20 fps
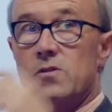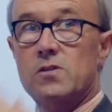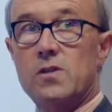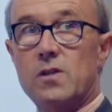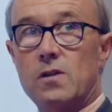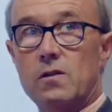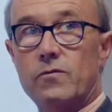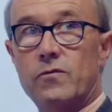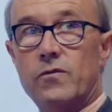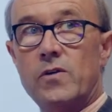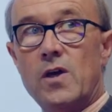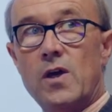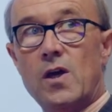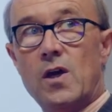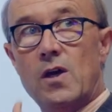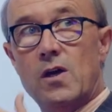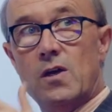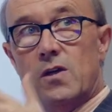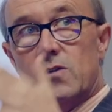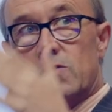yourself.
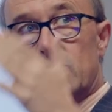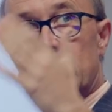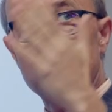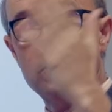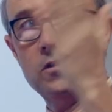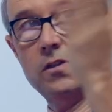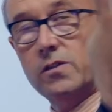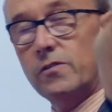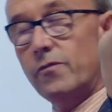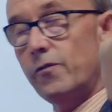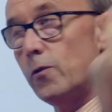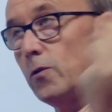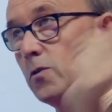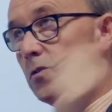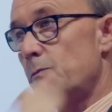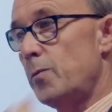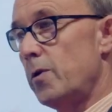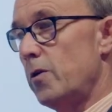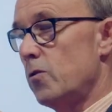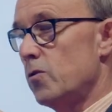So until the
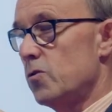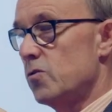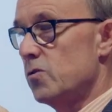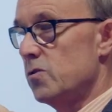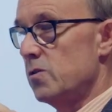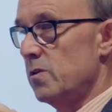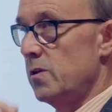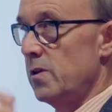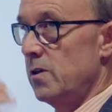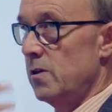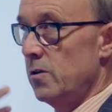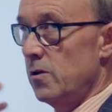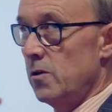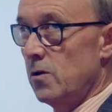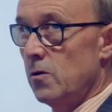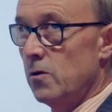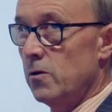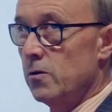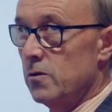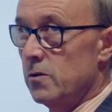first person in
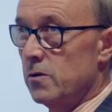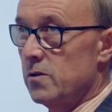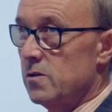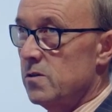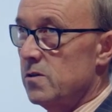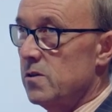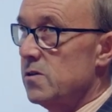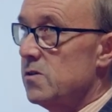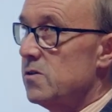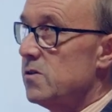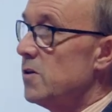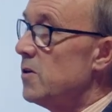the audience is